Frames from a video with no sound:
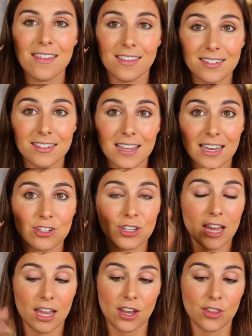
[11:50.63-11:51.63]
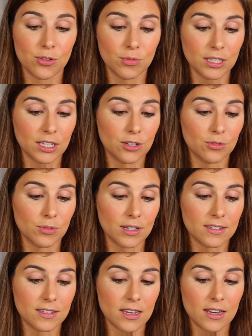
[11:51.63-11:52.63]
This is actually another really good
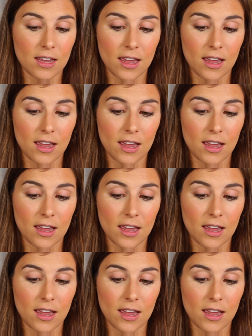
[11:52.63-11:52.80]
reason,